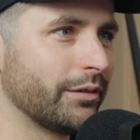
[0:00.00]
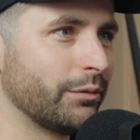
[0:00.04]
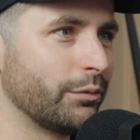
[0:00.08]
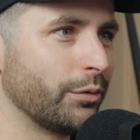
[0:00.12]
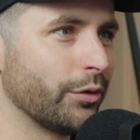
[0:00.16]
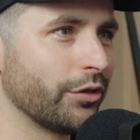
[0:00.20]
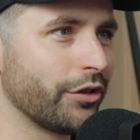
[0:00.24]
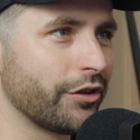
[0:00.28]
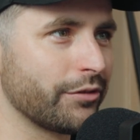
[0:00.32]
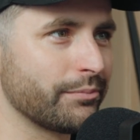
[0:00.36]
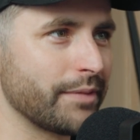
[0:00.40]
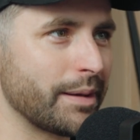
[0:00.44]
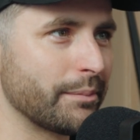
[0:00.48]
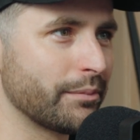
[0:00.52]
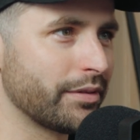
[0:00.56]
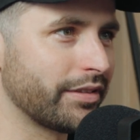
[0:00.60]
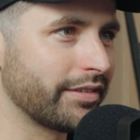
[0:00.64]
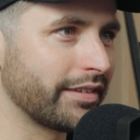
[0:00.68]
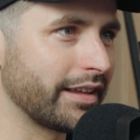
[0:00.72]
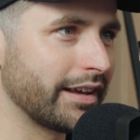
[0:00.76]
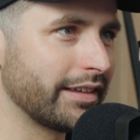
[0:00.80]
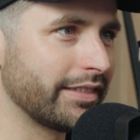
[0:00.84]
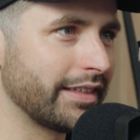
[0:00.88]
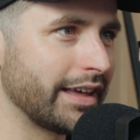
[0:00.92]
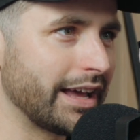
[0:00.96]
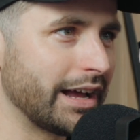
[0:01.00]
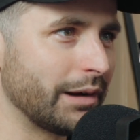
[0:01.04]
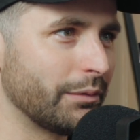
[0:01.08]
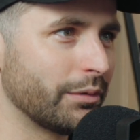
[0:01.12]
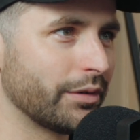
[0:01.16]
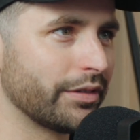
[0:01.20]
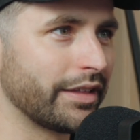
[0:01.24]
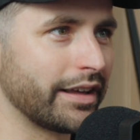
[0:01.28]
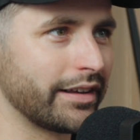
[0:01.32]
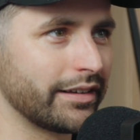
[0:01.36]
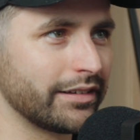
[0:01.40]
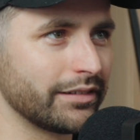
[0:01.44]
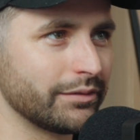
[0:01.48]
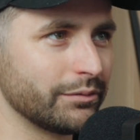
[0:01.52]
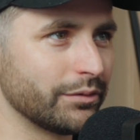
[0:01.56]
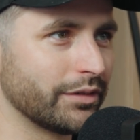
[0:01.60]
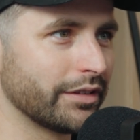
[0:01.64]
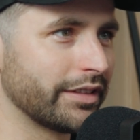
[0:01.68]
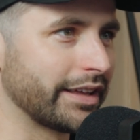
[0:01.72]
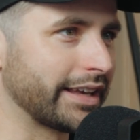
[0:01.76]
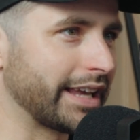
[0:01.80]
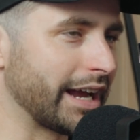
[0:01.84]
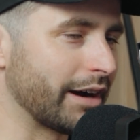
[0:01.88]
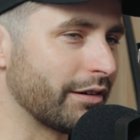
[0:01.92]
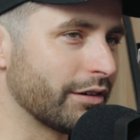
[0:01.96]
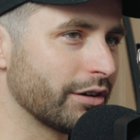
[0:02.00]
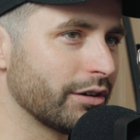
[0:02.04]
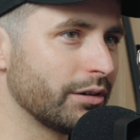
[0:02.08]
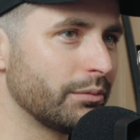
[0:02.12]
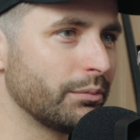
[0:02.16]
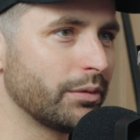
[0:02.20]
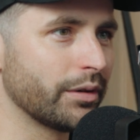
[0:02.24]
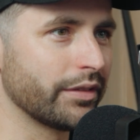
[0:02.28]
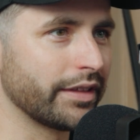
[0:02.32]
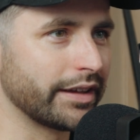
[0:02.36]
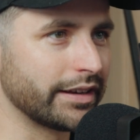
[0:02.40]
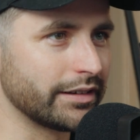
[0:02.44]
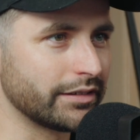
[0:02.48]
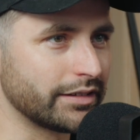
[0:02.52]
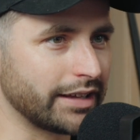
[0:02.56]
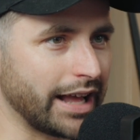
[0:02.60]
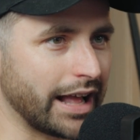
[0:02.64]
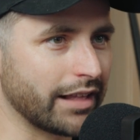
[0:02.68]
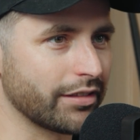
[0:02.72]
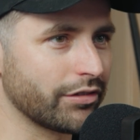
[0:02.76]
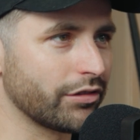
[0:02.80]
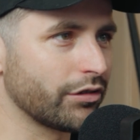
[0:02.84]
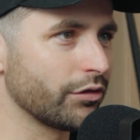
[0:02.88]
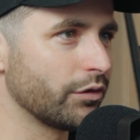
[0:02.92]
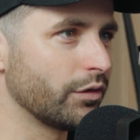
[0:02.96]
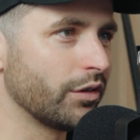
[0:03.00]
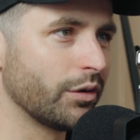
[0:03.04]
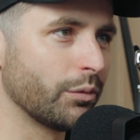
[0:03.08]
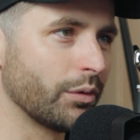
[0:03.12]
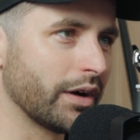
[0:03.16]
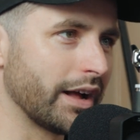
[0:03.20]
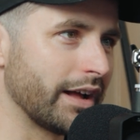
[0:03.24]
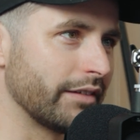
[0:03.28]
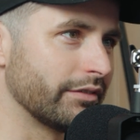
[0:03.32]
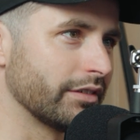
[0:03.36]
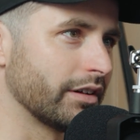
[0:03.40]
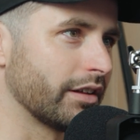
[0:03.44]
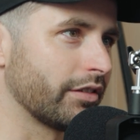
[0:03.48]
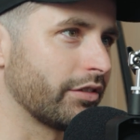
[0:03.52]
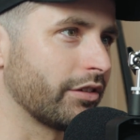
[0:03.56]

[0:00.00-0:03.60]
Will those members stay there? Will they carry on? Will they cancel or whatever?